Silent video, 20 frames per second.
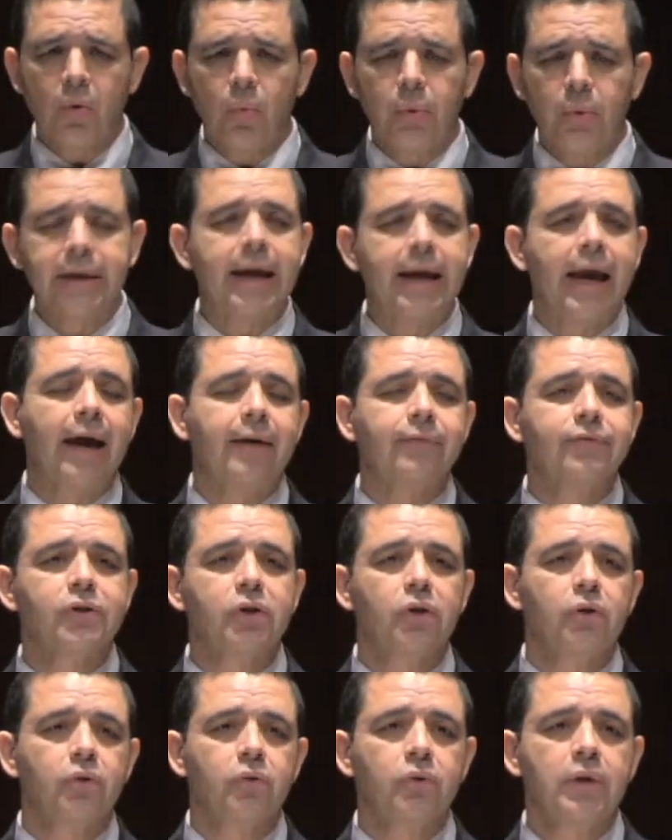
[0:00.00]
we have
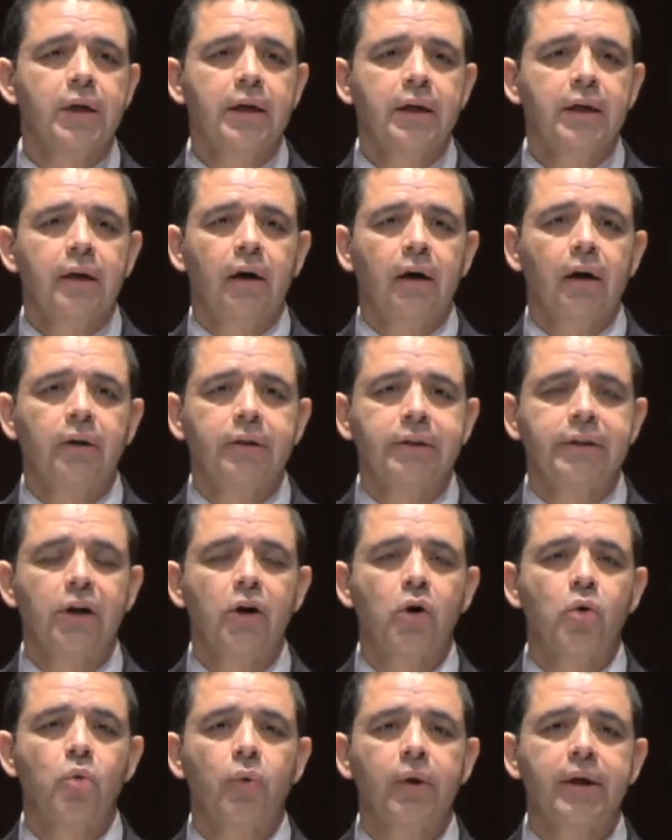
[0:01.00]
to
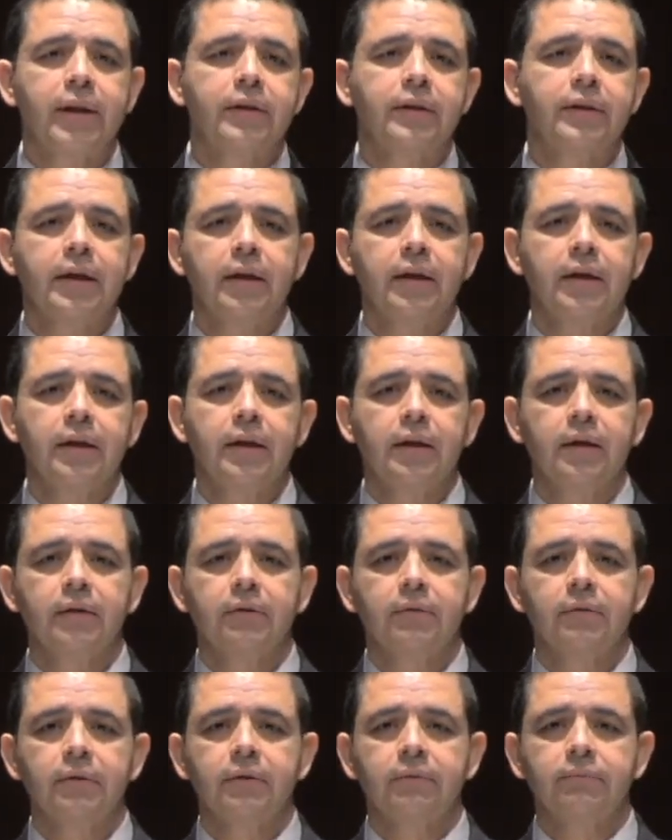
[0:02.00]
deal with
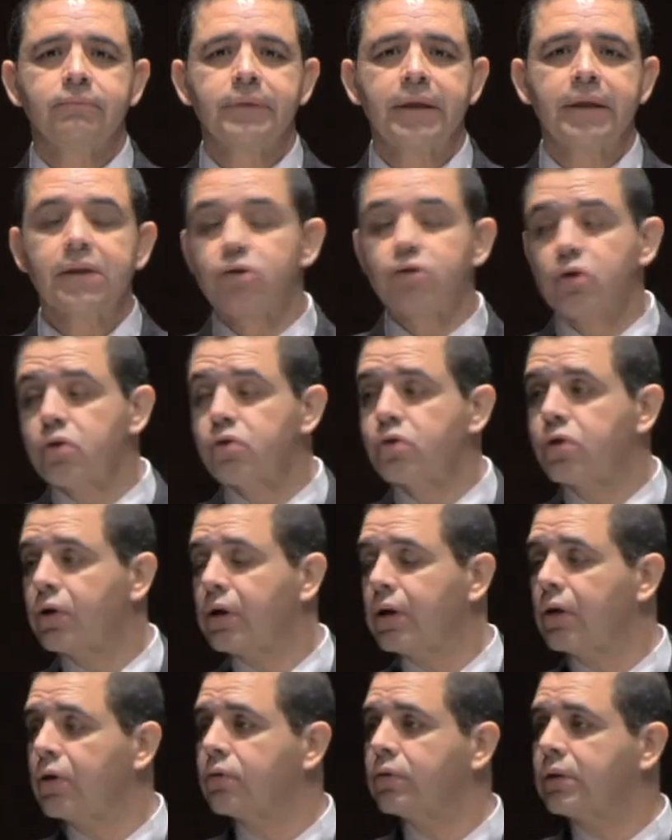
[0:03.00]
the issues that are
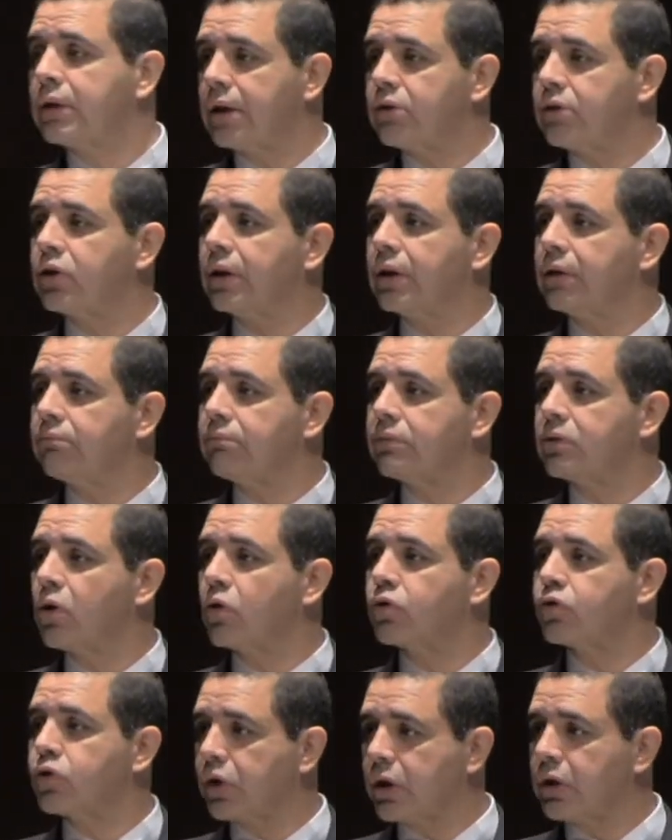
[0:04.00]
a little touchy,
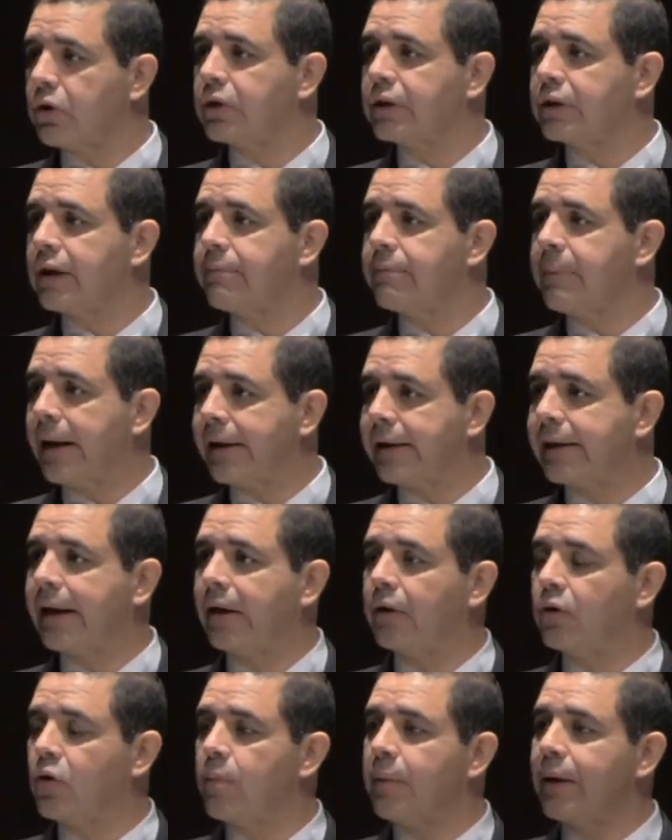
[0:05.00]
Social Security and
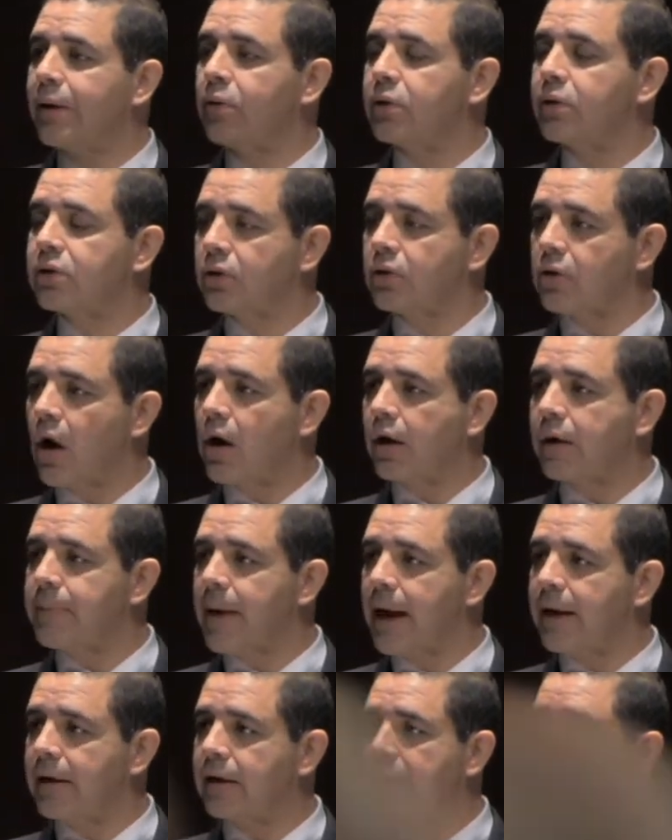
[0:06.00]
Medicare. Nobody wants to talk
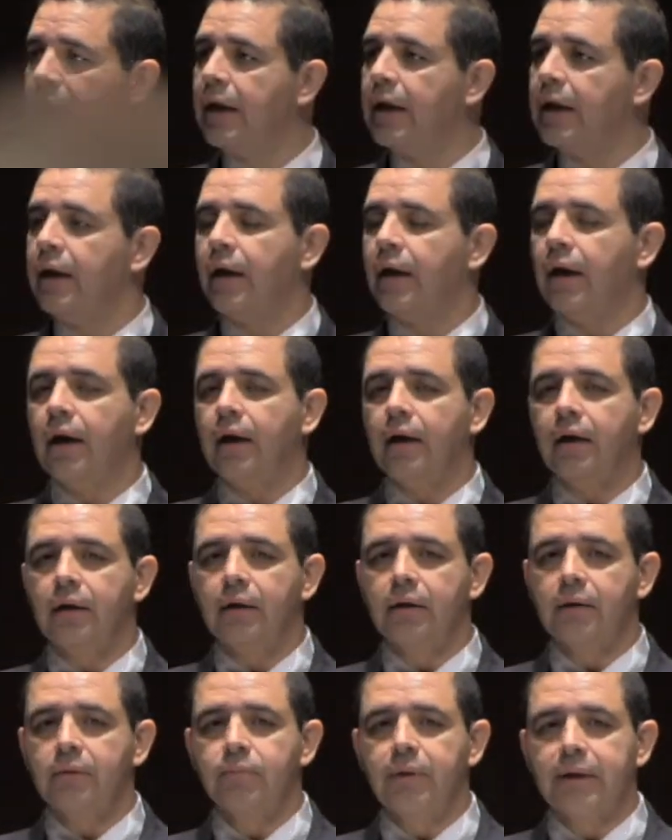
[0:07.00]
about it.
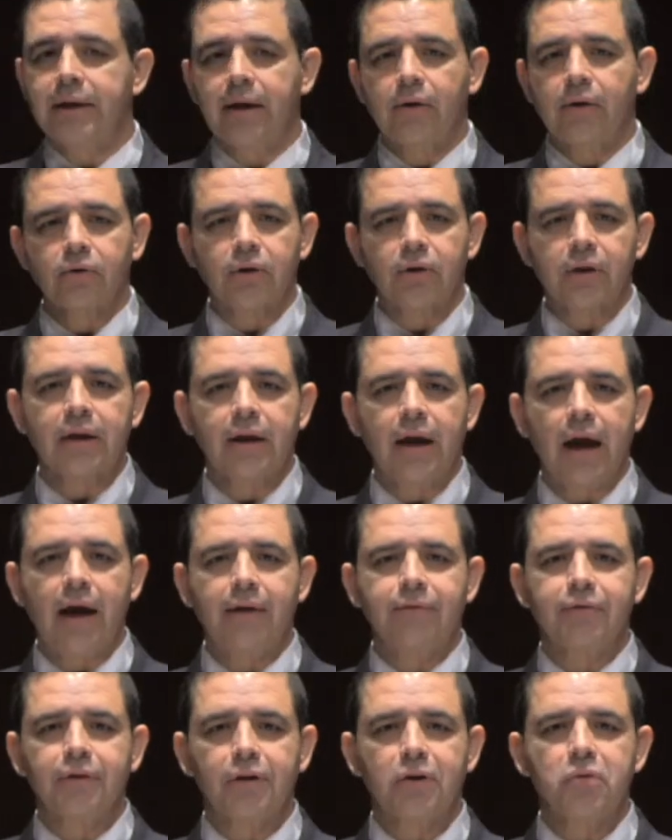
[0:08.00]
The elderly
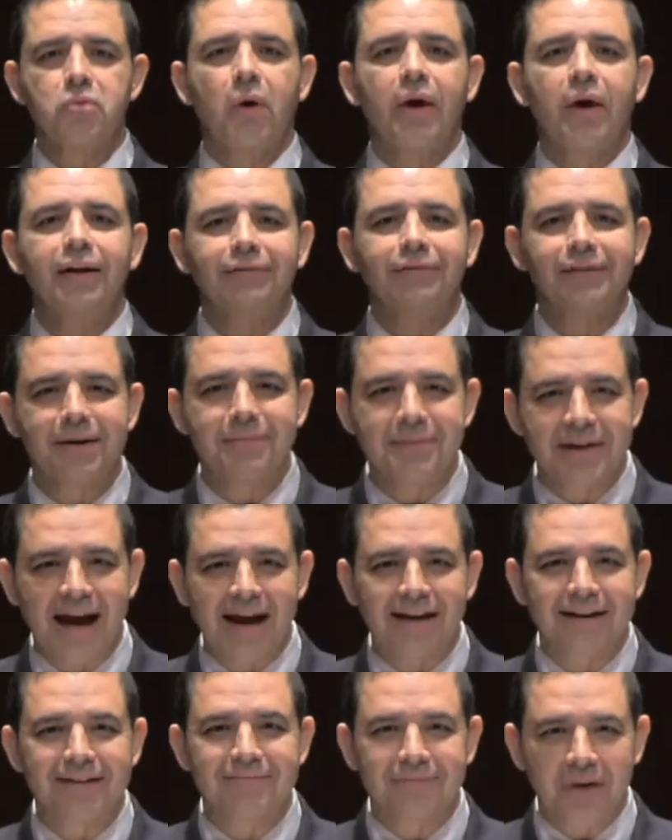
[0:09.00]
have a good way of coming
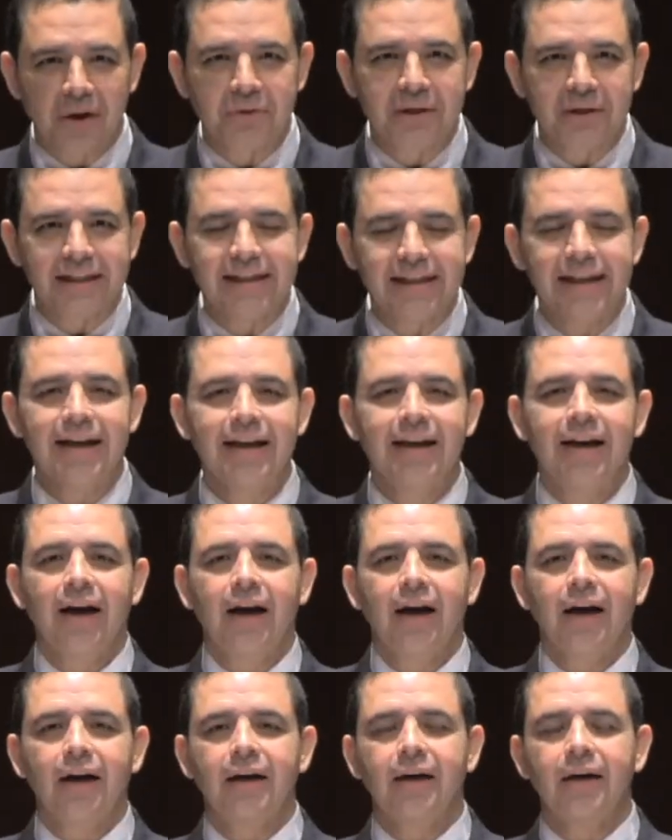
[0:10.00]
out and voting.
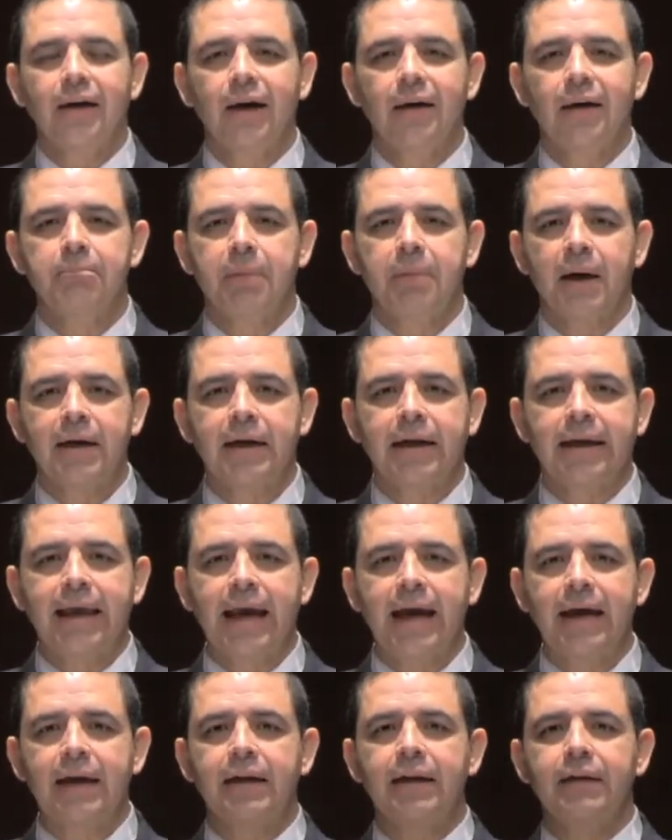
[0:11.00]
But
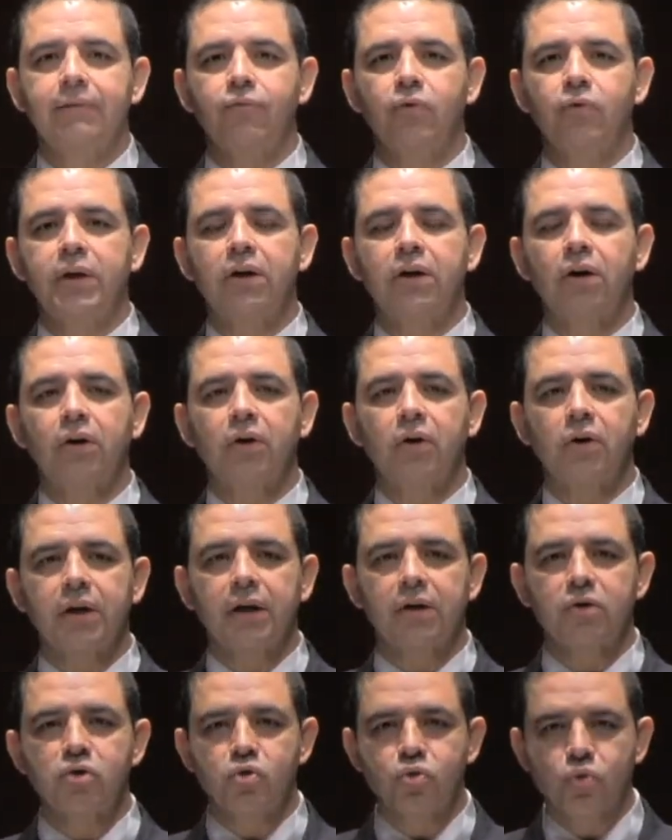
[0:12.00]
again, if we are going
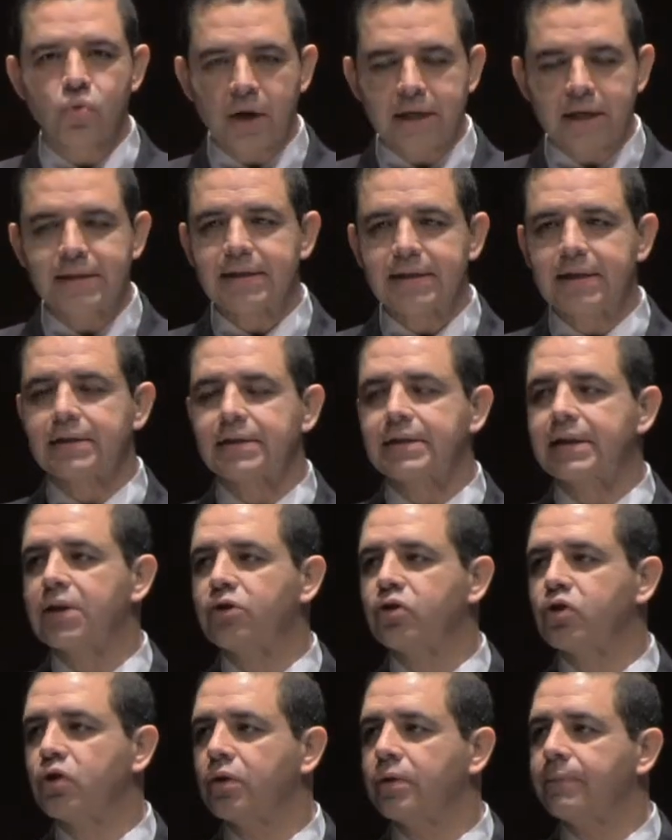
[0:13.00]
to address this
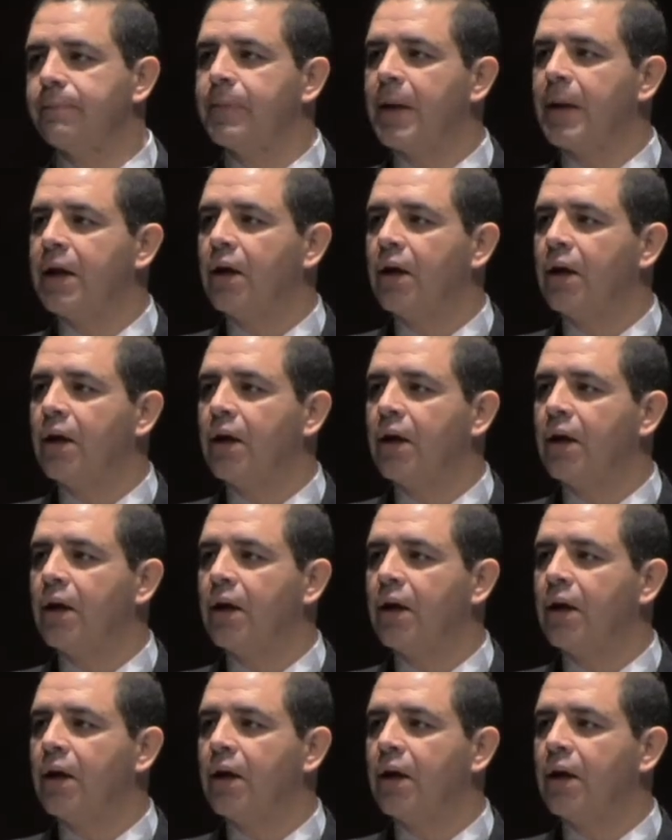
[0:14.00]
issue,